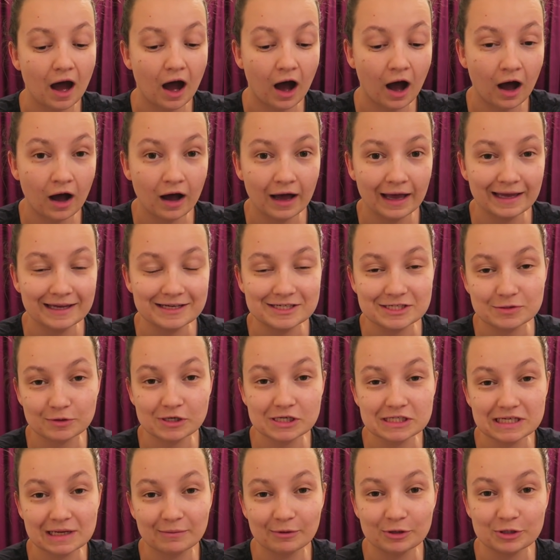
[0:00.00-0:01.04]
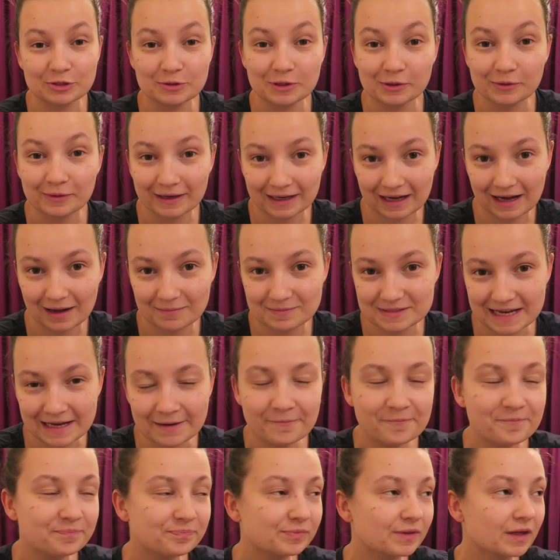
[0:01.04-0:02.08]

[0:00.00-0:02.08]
I just wanted to come and do a quick update.